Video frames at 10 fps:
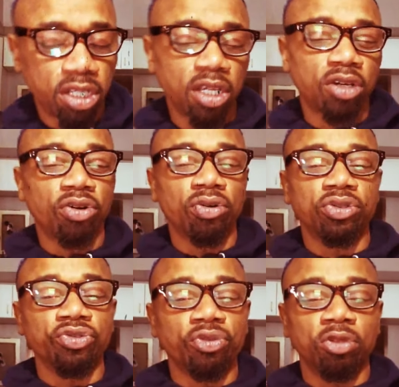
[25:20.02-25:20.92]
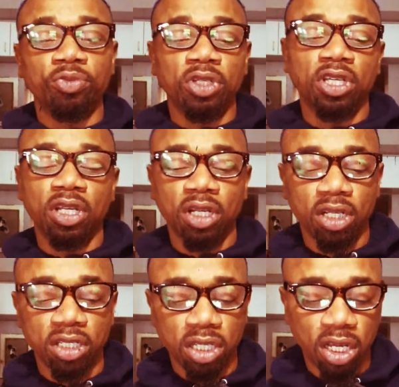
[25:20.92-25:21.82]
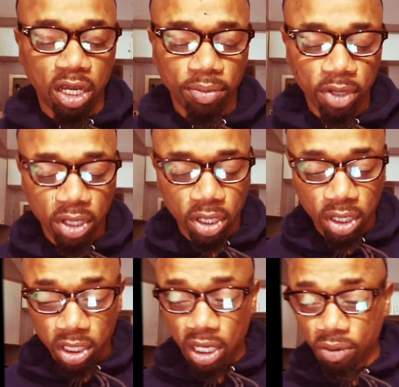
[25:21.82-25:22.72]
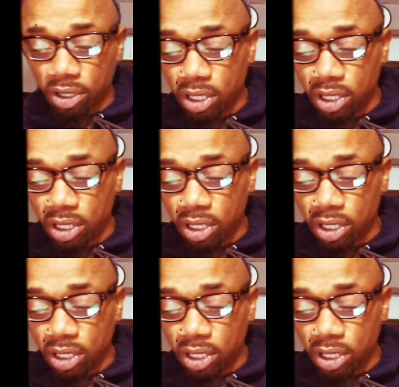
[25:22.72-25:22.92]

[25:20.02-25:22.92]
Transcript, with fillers: and their culture from the beginning of time. Now it